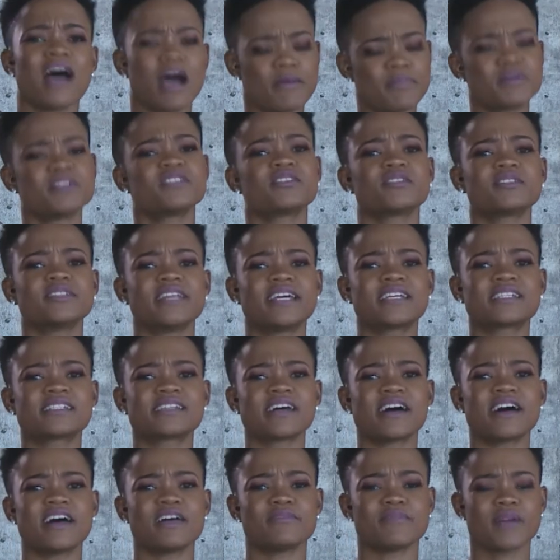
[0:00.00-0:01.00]
Up until
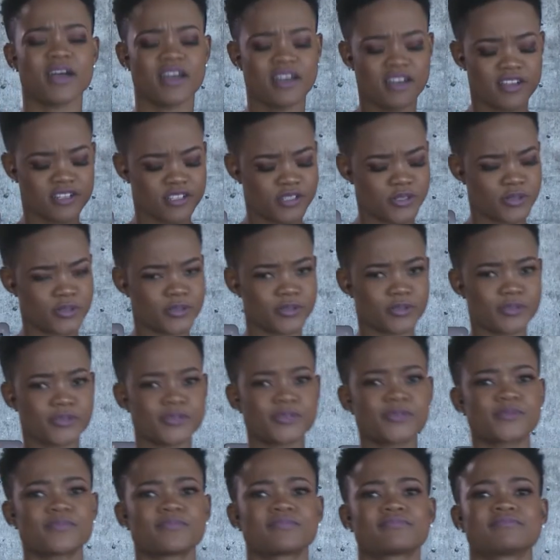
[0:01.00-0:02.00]
next time,
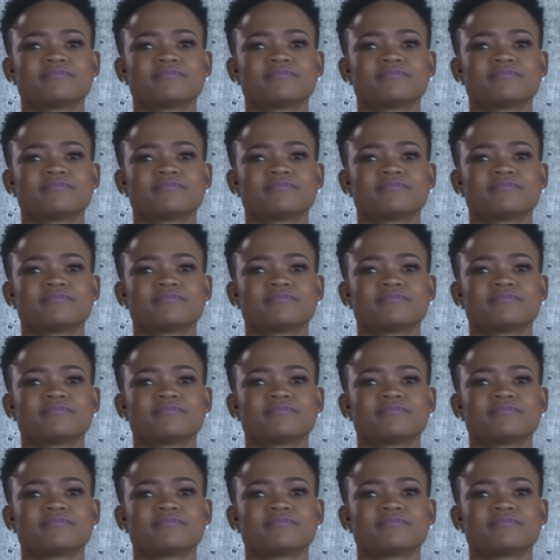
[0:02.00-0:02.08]
toodles.